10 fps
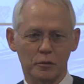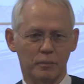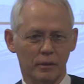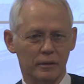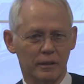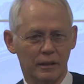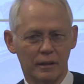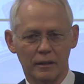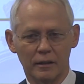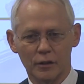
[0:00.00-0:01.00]
to build
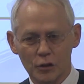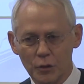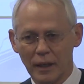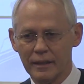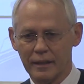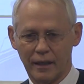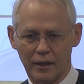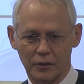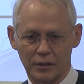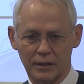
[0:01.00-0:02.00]
200
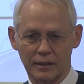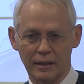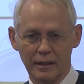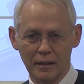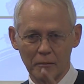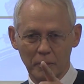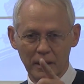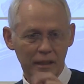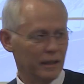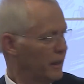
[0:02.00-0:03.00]
houses,
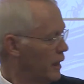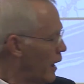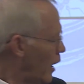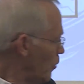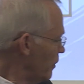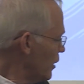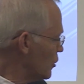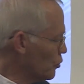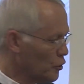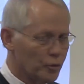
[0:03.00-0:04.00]
pray, how many
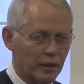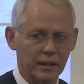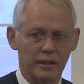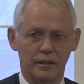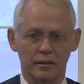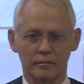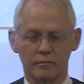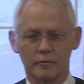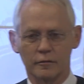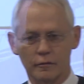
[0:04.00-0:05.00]
doors do I need
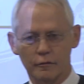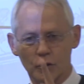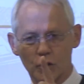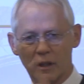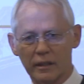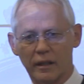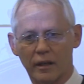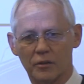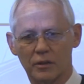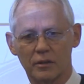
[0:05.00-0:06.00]
for 200
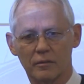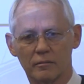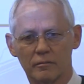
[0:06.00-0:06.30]
houses?